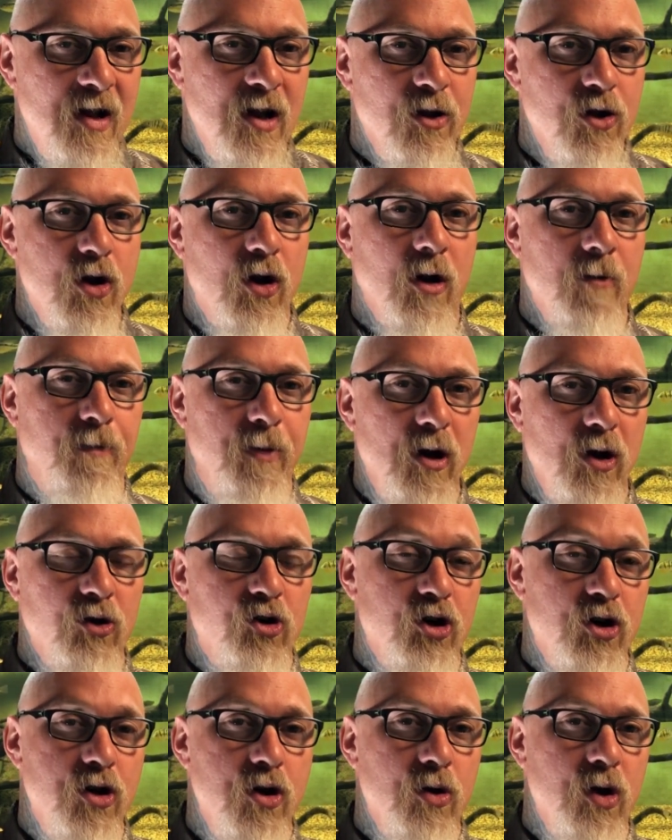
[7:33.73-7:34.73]
You could build
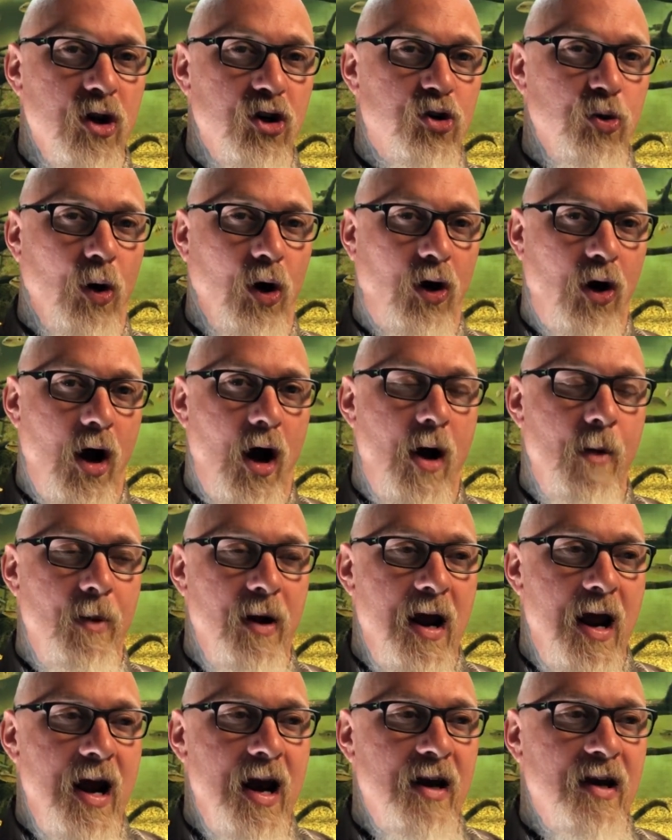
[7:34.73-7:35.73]
your unit to
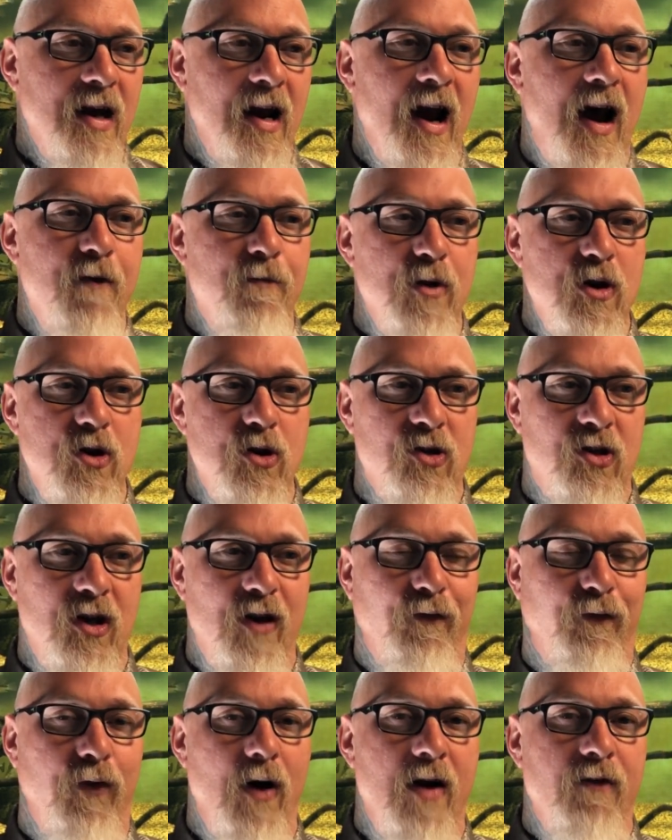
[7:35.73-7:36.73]
accommodate it, and I've been using
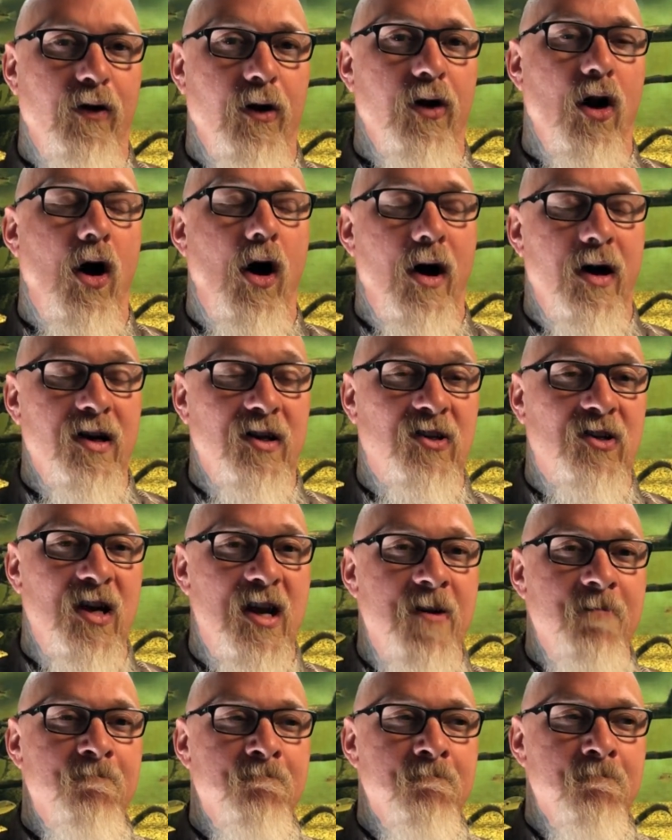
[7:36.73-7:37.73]
it forever. And
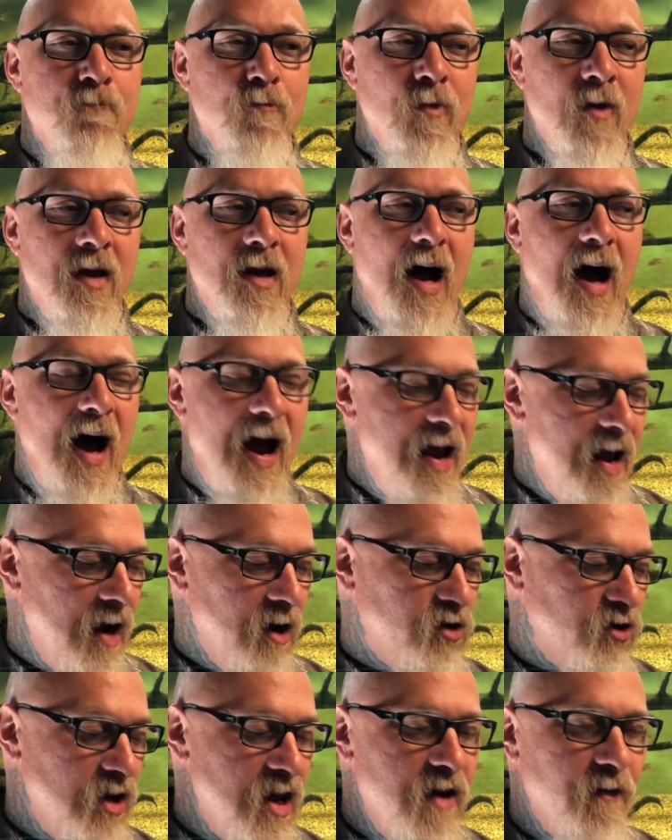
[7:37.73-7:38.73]
honestly, I
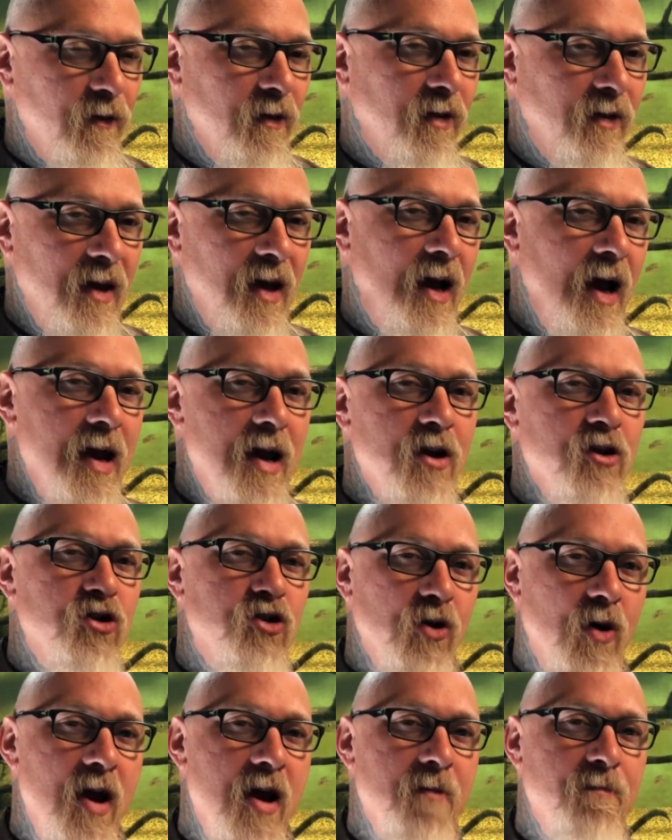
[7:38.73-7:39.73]
actually even think I
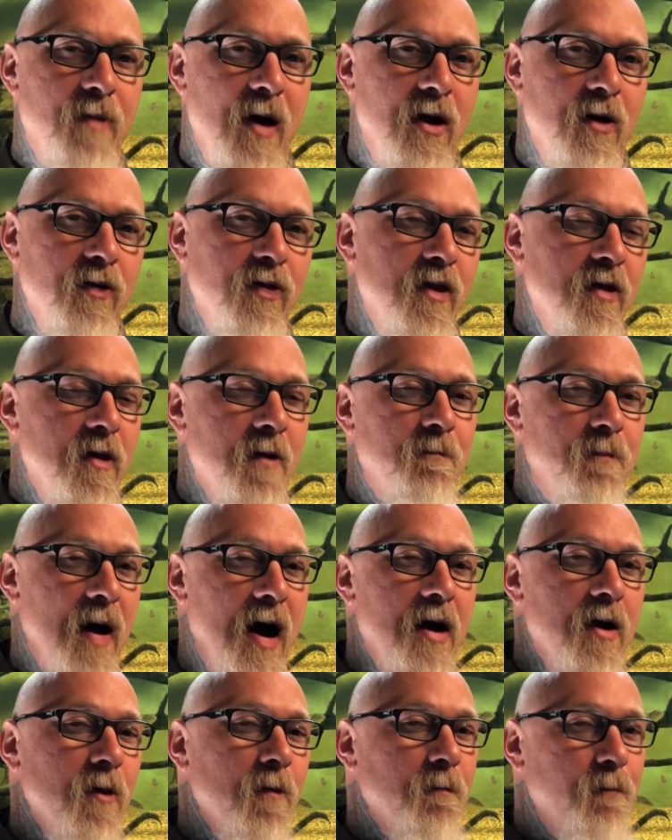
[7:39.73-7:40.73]
enjoy it better than the
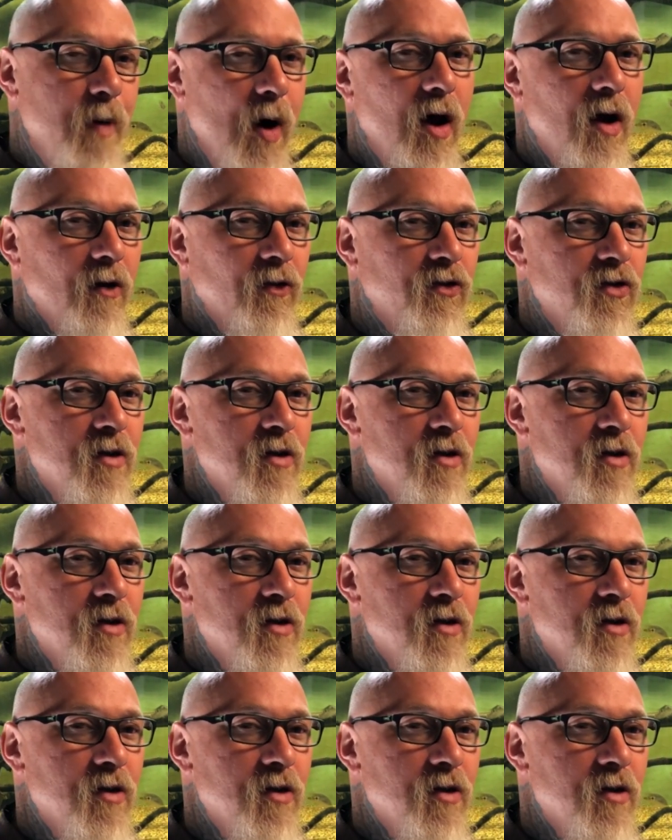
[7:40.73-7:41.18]
Bio Balls